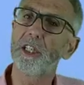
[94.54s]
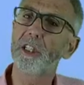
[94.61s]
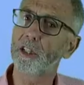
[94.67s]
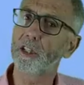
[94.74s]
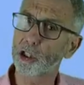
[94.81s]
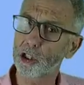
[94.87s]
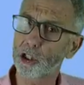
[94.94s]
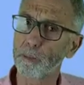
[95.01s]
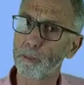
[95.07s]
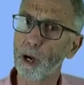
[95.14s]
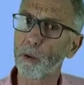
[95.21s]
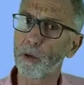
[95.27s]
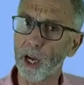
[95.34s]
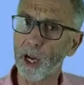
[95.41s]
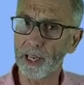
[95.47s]
in the
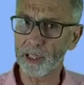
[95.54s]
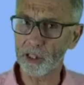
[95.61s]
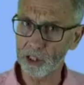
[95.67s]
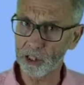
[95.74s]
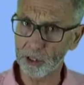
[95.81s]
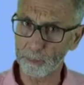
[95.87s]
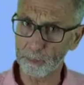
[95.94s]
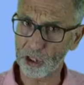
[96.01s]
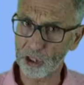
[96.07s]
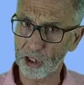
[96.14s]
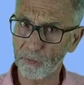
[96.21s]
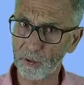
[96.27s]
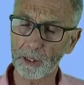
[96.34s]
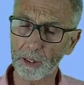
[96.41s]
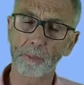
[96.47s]
Samoan Islands in the
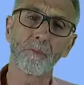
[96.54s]
Pacific,